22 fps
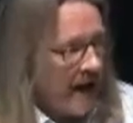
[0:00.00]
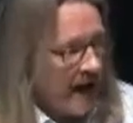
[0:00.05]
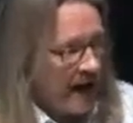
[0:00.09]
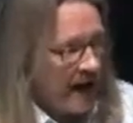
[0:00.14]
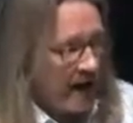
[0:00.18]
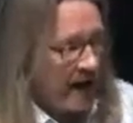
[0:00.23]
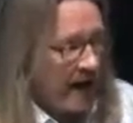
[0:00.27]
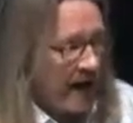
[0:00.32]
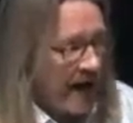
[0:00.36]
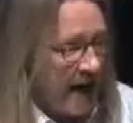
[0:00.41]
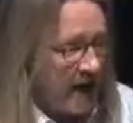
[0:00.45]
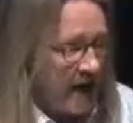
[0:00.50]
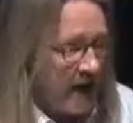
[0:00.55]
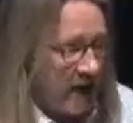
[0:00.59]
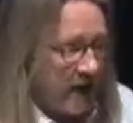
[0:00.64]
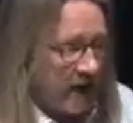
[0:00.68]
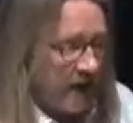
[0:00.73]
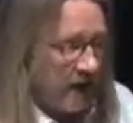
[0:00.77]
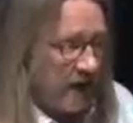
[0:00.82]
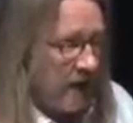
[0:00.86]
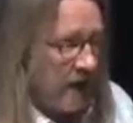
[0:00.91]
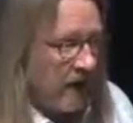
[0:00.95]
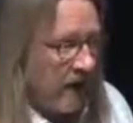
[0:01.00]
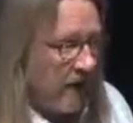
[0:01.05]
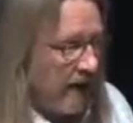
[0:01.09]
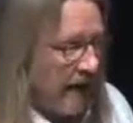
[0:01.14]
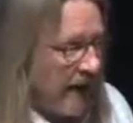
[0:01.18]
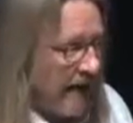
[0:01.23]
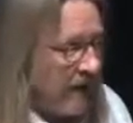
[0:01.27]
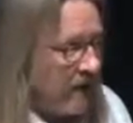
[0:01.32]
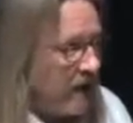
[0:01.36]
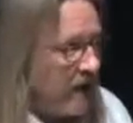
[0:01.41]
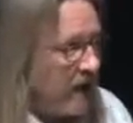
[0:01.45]
And it allows us to look
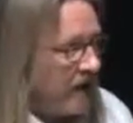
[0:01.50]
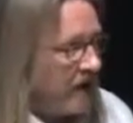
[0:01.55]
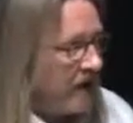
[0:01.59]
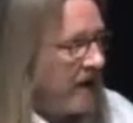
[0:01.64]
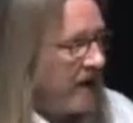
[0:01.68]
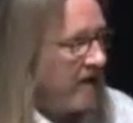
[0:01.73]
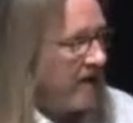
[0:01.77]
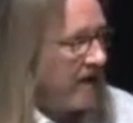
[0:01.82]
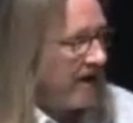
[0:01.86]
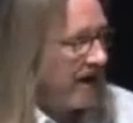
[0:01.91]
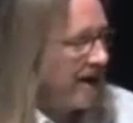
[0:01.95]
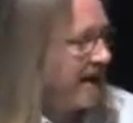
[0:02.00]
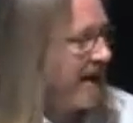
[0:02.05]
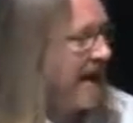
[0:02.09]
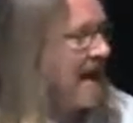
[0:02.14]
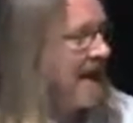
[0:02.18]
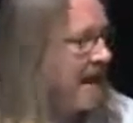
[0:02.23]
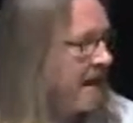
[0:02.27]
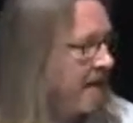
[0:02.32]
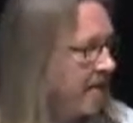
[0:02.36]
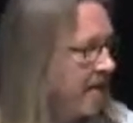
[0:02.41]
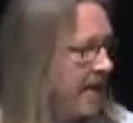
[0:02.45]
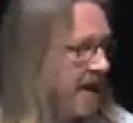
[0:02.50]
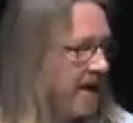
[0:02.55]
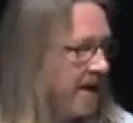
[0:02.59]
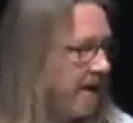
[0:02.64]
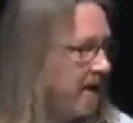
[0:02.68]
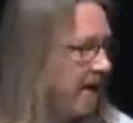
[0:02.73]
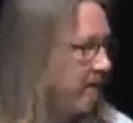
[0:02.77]
not just at the anatomy